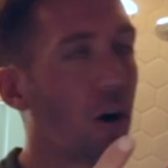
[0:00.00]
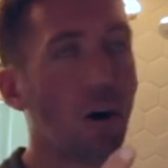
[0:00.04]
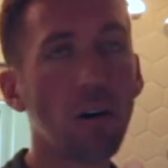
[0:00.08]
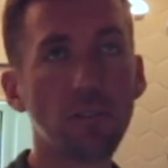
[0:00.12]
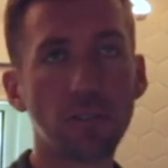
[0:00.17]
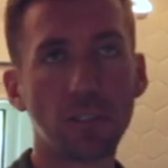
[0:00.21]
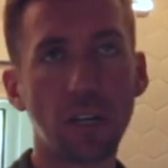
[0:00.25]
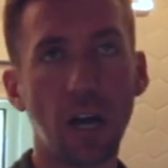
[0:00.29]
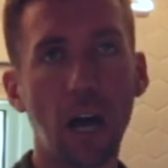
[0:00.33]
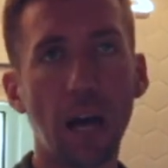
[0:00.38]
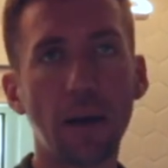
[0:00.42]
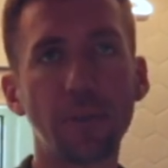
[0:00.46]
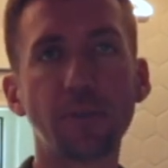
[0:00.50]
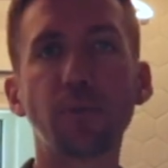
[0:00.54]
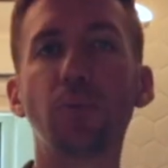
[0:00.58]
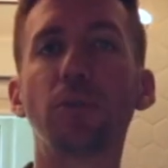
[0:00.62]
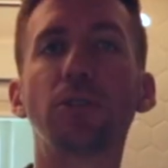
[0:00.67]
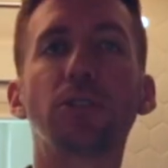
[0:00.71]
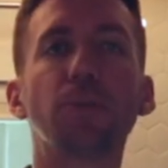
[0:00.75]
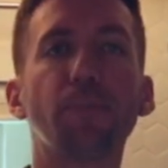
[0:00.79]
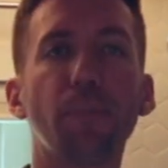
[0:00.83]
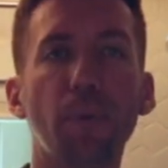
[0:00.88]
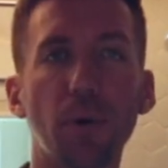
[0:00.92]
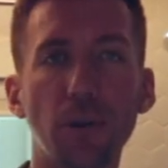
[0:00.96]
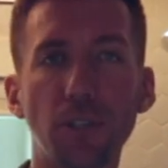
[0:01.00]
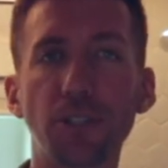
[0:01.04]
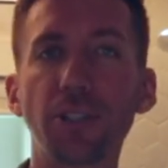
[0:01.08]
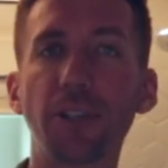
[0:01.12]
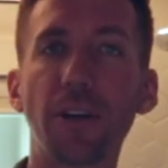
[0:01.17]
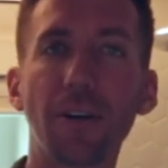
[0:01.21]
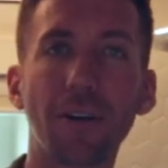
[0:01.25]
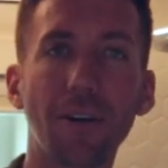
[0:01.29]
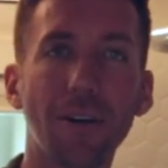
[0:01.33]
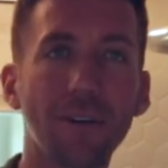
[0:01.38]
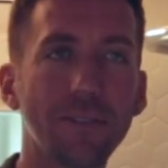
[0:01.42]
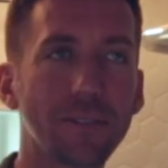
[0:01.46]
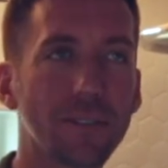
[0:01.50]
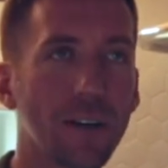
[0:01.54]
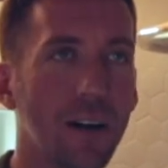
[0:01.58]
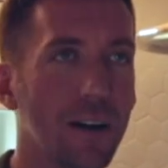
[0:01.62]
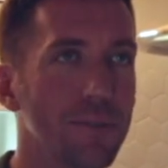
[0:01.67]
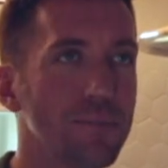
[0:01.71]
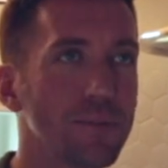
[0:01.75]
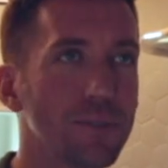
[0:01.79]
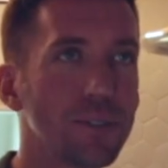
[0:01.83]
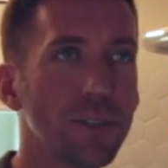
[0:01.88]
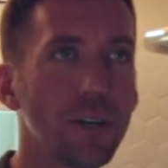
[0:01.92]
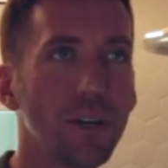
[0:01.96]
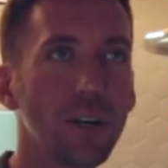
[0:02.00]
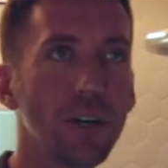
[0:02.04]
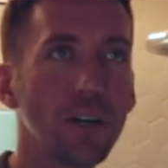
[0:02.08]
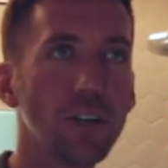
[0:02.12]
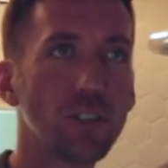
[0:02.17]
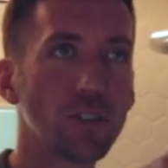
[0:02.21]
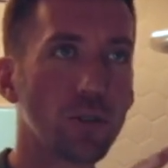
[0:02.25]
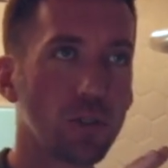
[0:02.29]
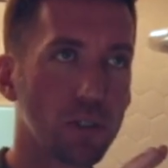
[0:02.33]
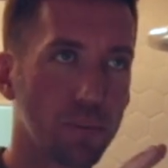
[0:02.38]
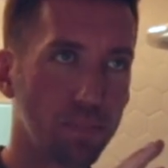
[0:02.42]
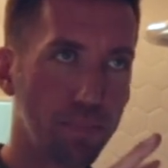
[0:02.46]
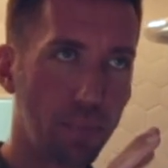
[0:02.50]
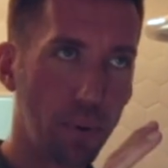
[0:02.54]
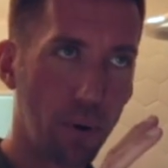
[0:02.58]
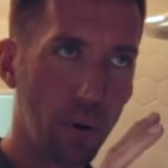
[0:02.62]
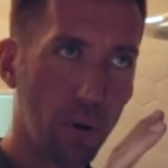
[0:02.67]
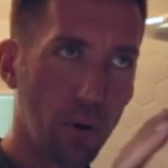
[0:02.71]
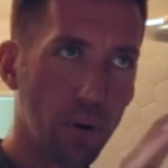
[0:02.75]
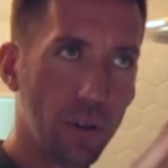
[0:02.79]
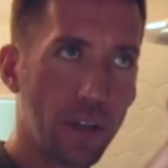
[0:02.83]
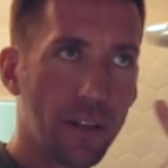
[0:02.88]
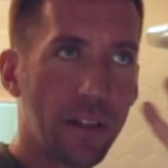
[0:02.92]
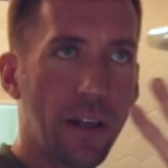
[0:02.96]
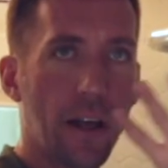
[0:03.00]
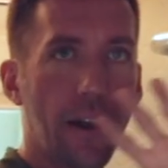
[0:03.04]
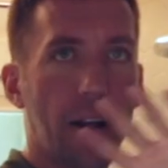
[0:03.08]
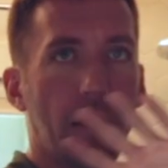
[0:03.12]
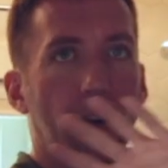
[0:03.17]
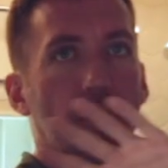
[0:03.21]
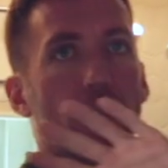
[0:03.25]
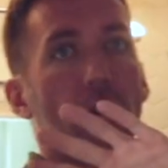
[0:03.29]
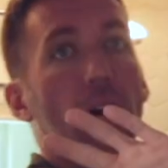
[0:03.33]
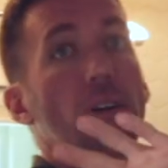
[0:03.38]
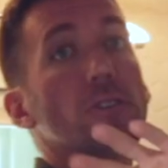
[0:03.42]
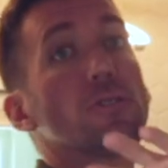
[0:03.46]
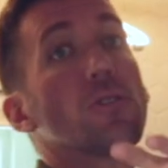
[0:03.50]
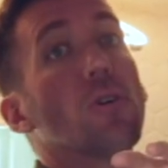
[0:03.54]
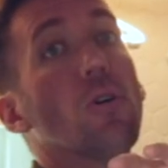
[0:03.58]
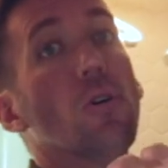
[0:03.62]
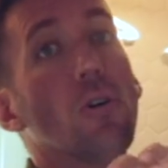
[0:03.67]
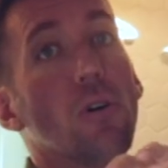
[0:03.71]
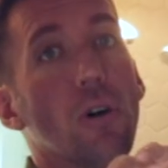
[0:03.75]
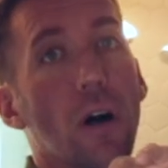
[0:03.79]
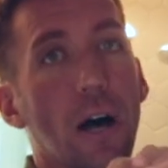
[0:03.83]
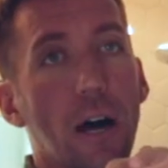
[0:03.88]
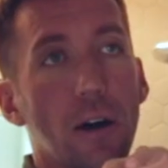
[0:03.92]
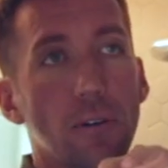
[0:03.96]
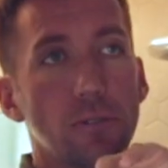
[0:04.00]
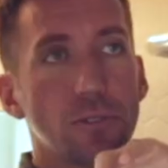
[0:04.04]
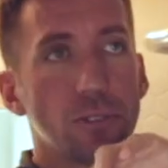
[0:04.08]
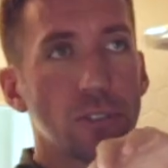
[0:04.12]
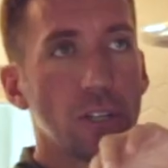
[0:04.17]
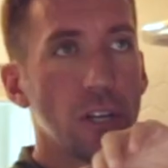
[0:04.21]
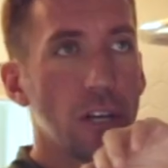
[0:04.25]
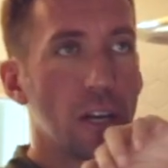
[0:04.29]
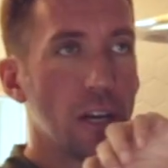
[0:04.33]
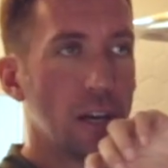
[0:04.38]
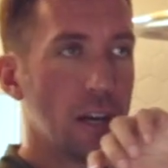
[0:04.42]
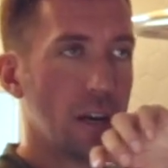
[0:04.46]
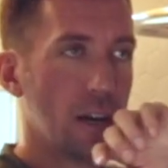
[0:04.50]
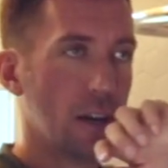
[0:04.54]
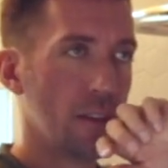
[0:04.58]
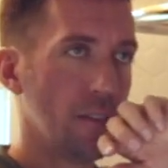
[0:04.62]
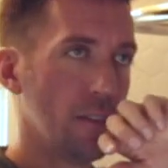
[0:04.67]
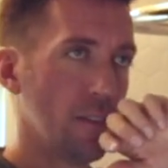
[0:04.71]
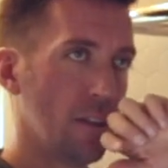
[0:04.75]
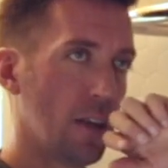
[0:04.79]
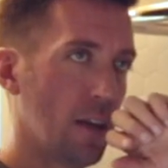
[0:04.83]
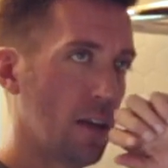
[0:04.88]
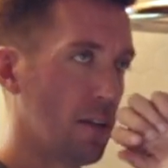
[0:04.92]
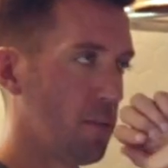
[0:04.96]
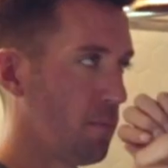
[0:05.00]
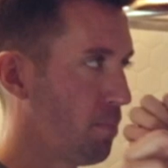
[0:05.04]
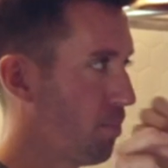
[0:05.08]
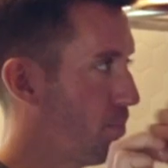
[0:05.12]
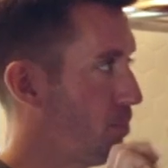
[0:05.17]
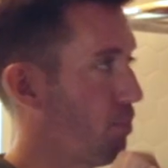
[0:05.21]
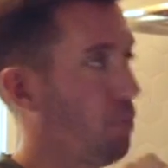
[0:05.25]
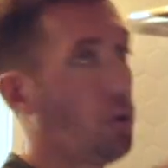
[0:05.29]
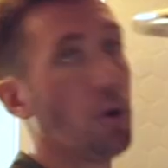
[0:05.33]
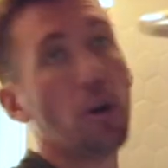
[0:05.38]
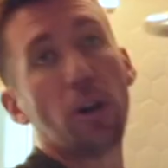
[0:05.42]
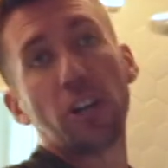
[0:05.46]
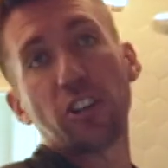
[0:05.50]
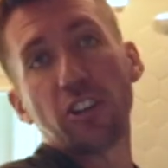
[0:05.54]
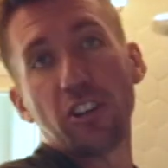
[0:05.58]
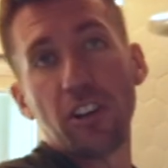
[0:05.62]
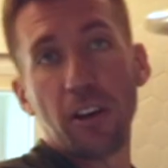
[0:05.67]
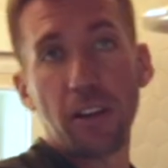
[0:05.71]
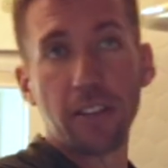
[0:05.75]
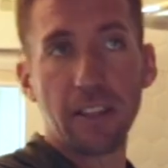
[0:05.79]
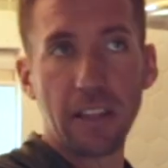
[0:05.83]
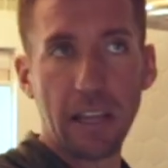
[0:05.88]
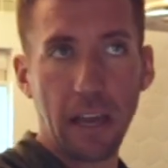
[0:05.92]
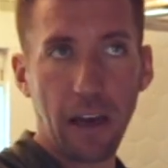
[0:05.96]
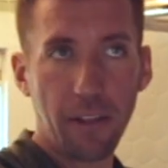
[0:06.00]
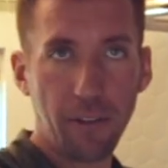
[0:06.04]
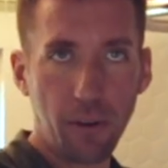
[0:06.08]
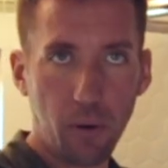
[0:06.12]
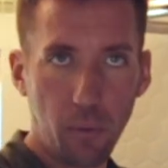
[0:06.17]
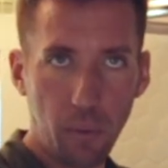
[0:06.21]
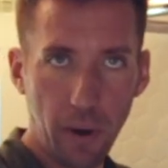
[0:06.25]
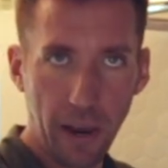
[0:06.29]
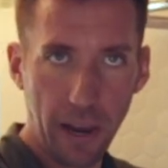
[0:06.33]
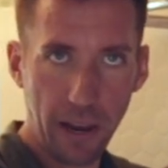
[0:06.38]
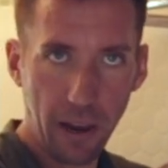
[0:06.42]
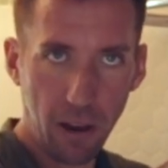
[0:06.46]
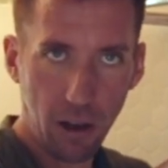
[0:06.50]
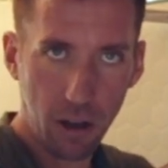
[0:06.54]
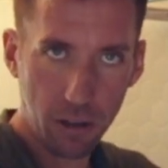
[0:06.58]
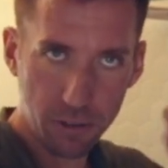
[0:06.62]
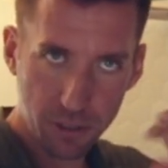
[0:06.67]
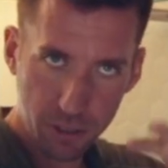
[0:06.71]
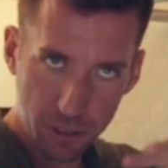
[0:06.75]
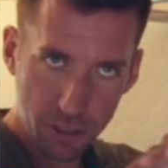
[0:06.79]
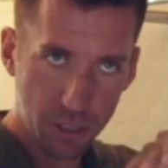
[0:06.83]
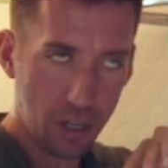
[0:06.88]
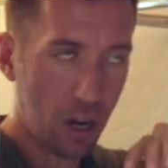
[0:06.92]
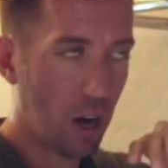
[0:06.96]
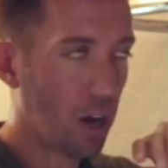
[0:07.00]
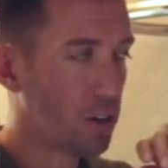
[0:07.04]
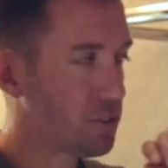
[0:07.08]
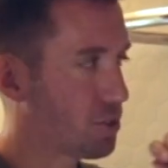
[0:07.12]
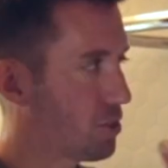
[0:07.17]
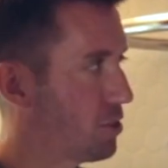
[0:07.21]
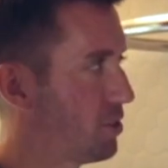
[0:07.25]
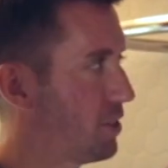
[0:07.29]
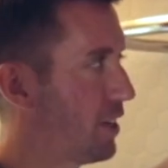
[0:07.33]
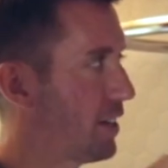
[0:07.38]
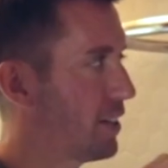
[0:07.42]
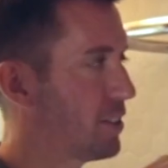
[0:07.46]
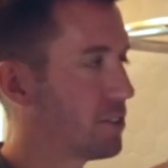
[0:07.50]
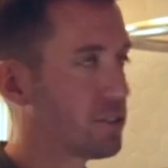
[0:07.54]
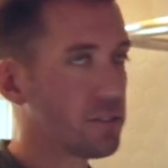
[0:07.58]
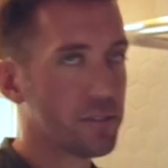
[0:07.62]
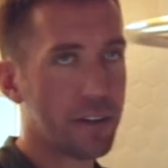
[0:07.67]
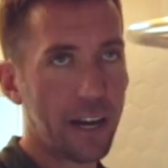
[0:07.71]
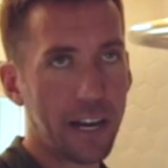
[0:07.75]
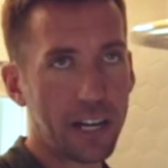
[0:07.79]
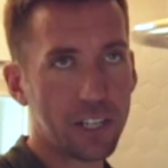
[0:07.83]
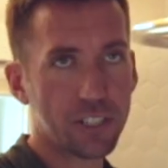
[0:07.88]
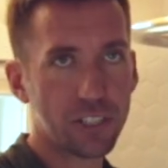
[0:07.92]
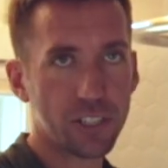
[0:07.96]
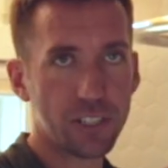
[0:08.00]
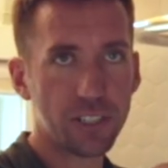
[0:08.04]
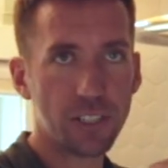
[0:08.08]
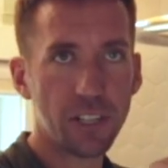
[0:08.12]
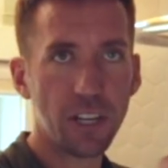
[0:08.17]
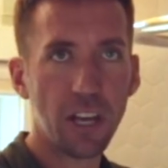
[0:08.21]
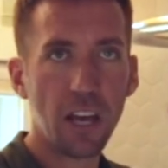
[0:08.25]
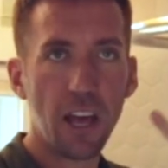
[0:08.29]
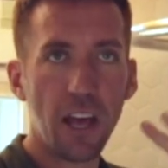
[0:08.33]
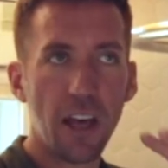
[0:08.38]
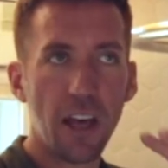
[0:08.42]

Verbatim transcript: at all times, one's pushing air at all times. So it's pulling that air across the whole house and then pushing it the other way, alter alternating direction.